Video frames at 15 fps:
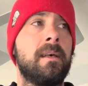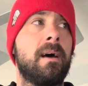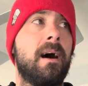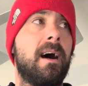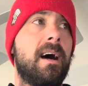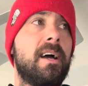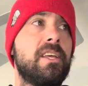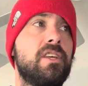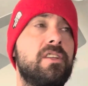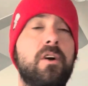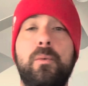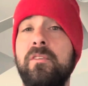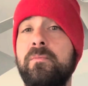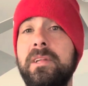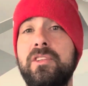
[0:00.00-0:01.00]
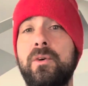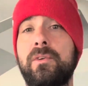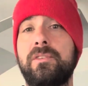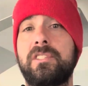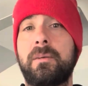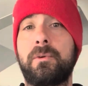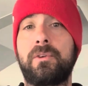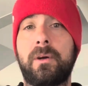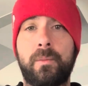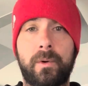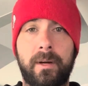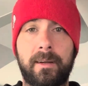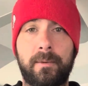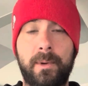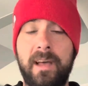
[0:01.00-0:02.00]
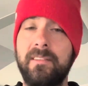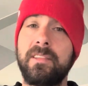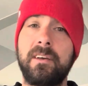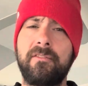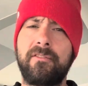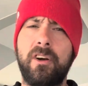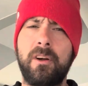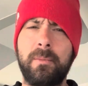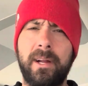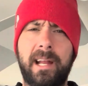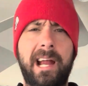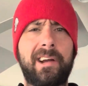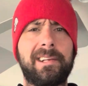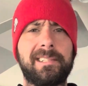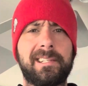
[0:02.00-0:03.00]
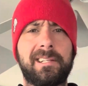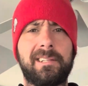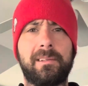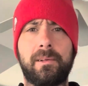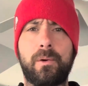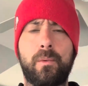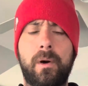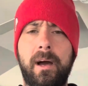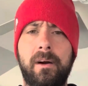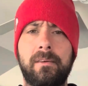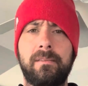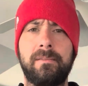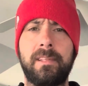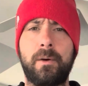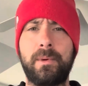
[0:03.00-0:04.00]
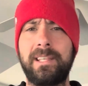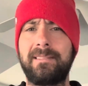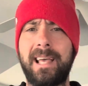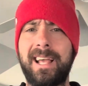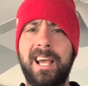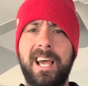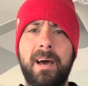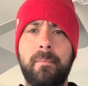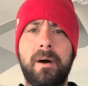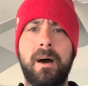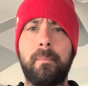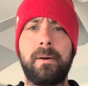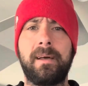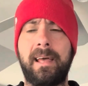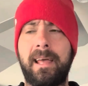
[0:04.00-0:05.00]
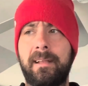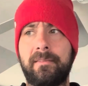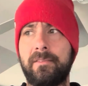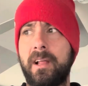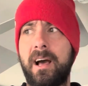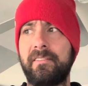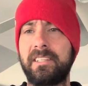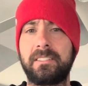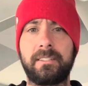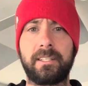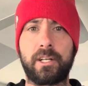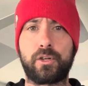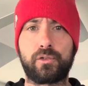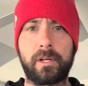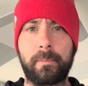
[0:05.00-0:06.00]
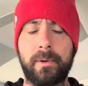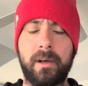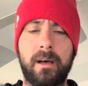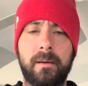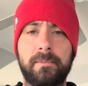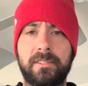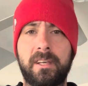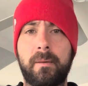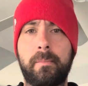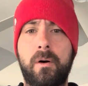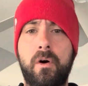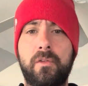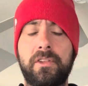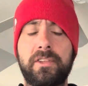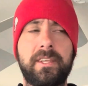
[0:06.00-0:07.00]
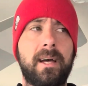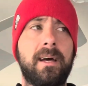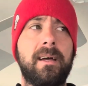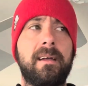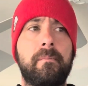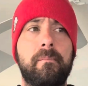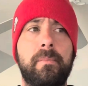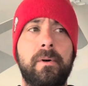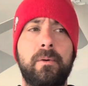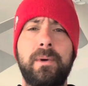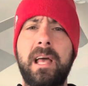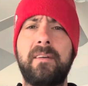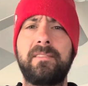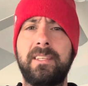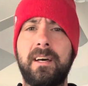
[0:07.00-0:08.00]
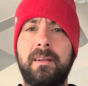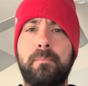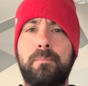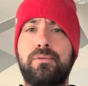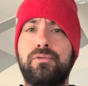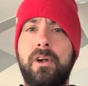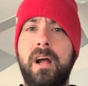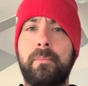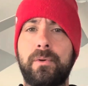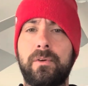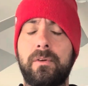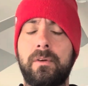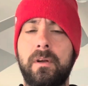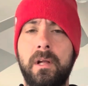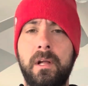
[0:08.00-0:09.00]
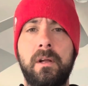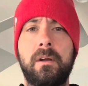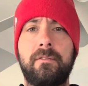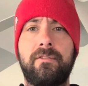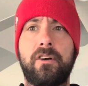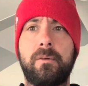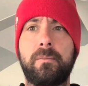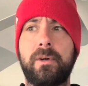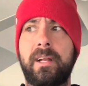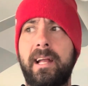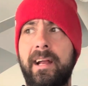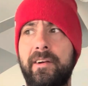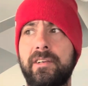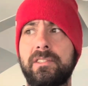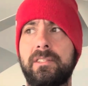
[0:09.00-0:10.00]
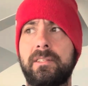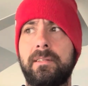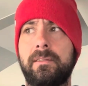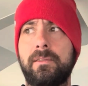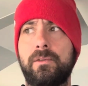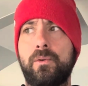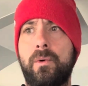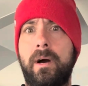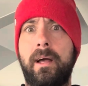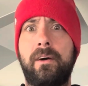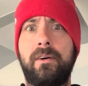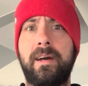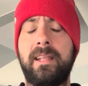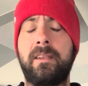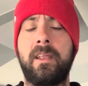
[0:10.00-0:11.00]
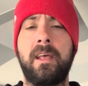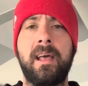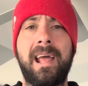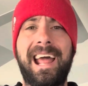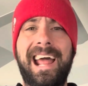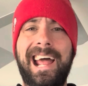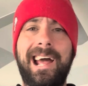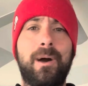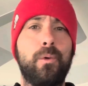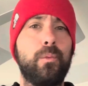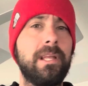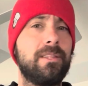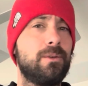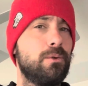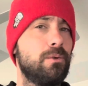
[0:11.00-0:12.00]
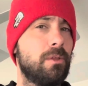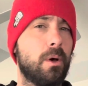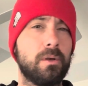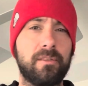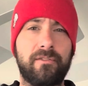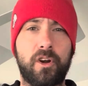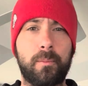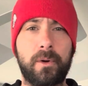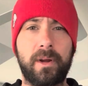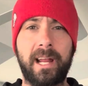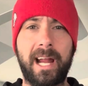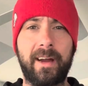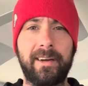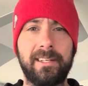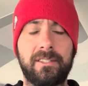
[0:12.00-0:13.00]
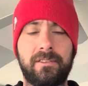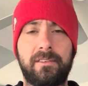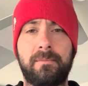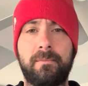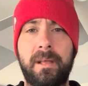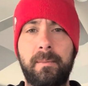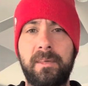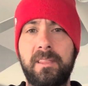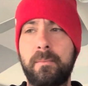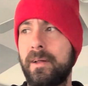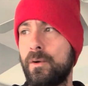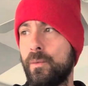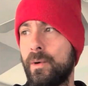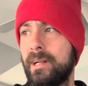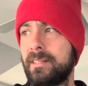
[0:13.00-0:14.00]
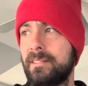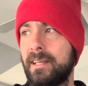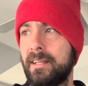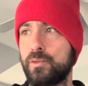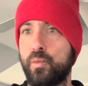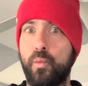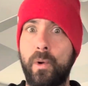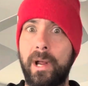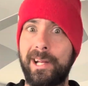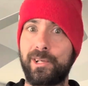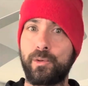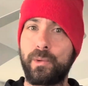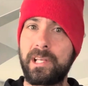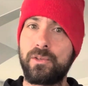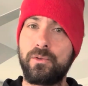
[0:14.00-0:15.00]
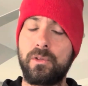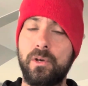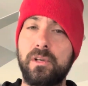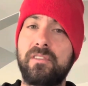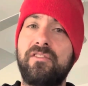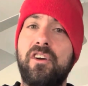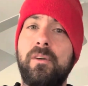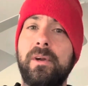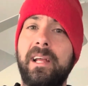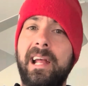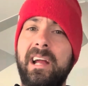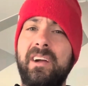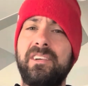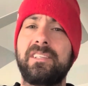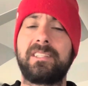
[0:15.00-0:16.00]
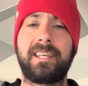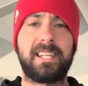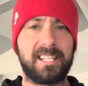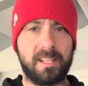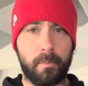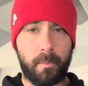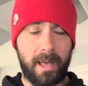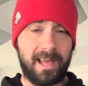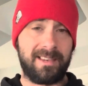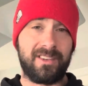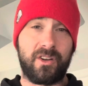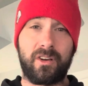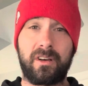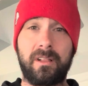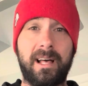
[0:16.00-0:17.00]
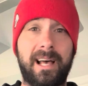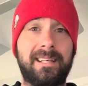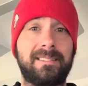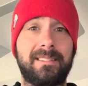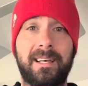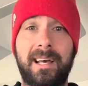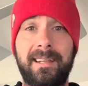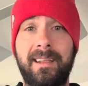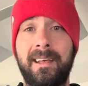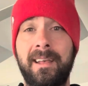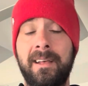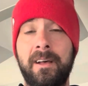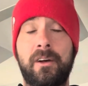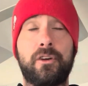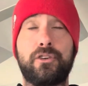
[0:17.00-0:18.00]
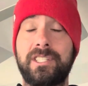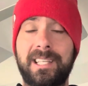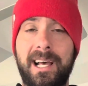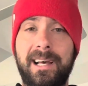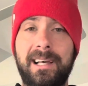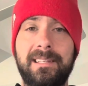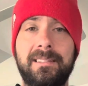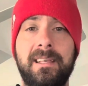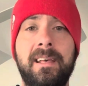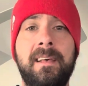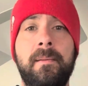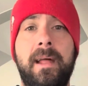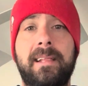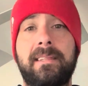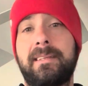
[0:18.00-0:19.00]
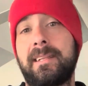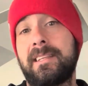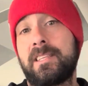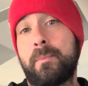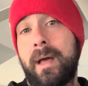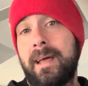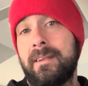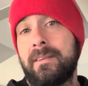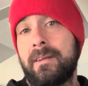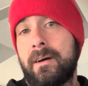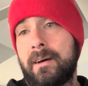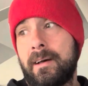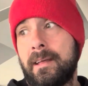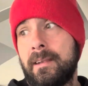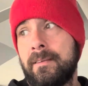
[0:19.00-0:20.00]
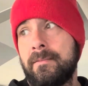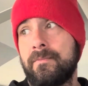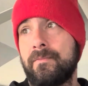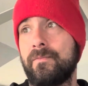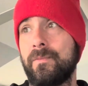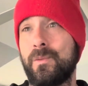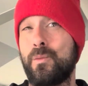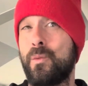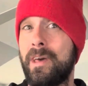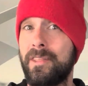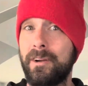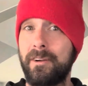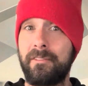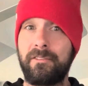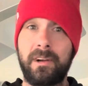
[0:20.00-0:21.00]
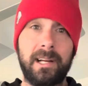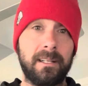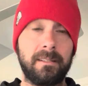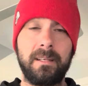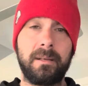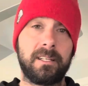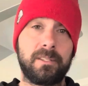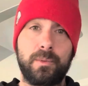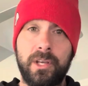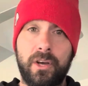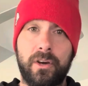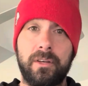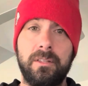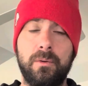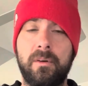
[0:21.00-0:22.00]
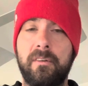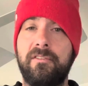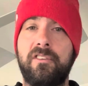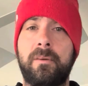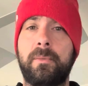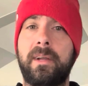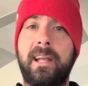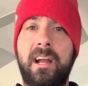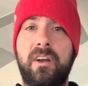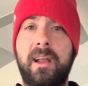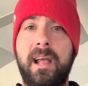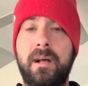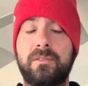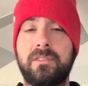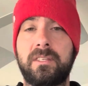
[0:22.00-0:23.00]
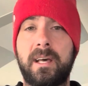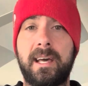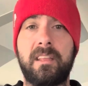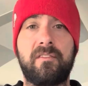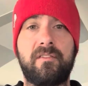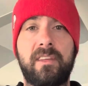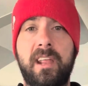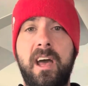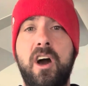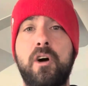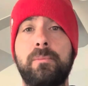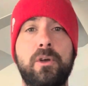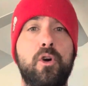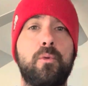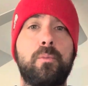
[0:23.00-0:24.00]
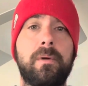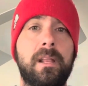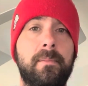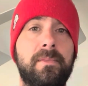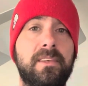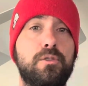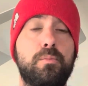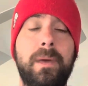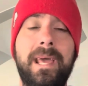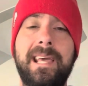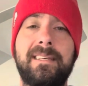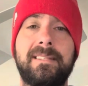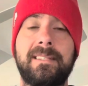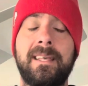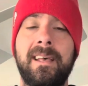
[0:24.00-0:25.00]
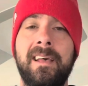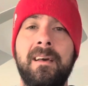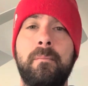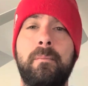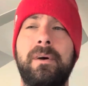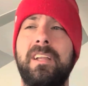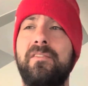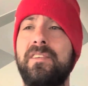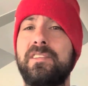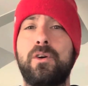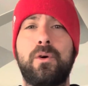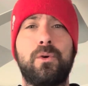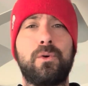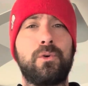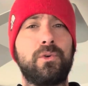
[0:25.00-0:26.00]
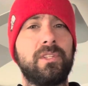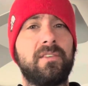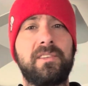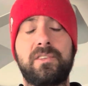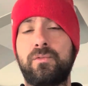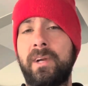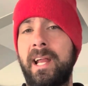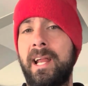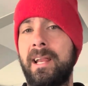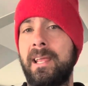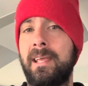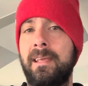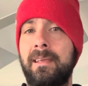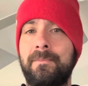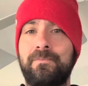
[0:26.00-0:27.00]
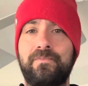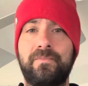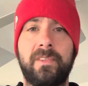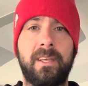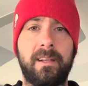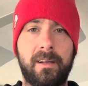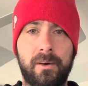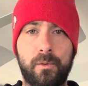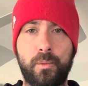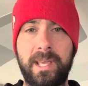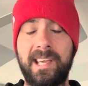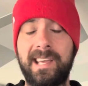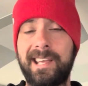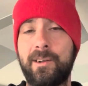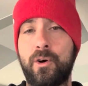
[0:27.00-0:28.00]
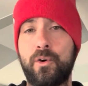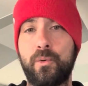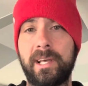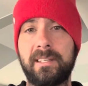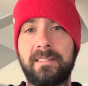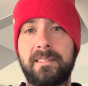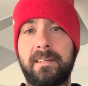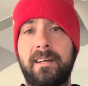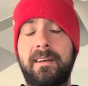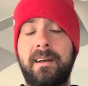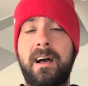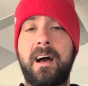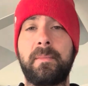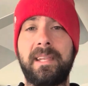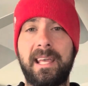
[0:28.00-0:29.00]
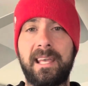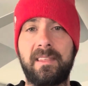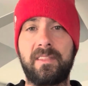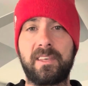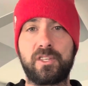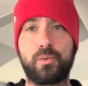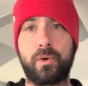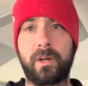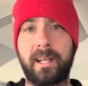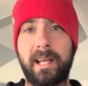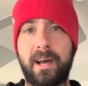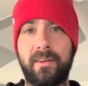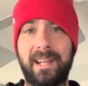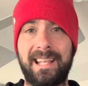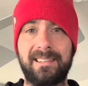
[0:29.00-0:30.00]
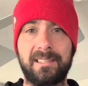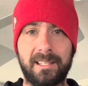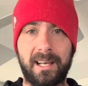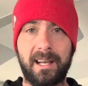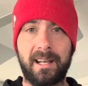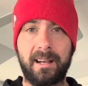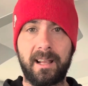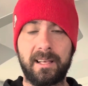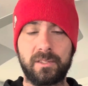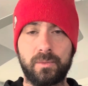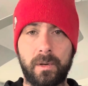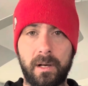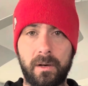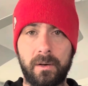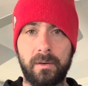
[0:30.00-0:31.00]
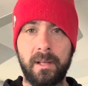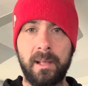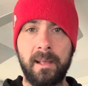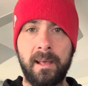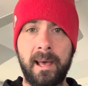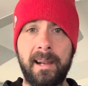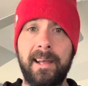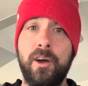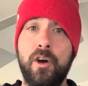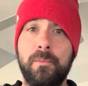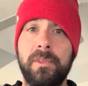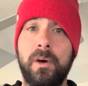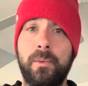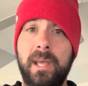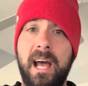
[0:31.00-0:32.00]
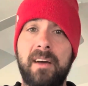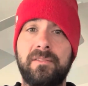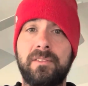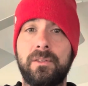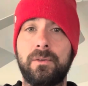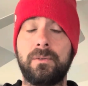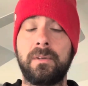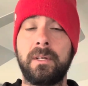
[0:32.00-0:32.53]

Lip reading: We've been doing some grunt work. We haven't done farmer carries in a little while. Now they come up, and obviously grip comes up all the time, but we haven't done proper farmer carries in a little while. And how we do those farmer carries, or maybe the better way to say it is where we do those farmer carries, is going to depend on class side or size, and it's going to depend on weather, frankly, because we could do a farmer carry outside if it helped open up the space. But if it's cold, if it's rainy, we can always accommodate this workout inside as well. And I hope that we have to.